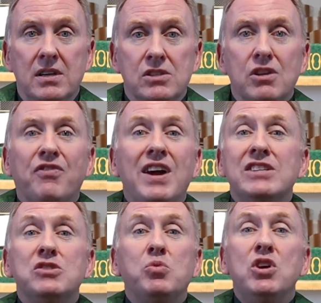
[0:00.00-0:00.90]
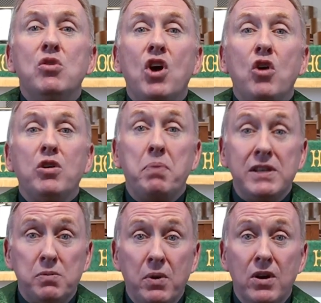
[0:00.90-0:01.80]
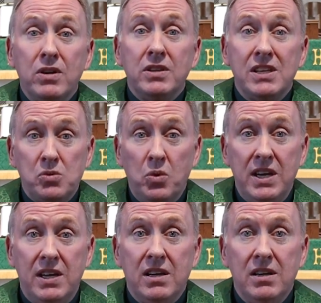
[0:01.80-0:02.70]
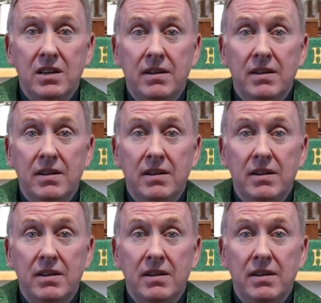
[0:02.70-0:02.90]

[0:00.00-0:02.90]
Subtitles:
So friends, will you go to Pittsburgh this week?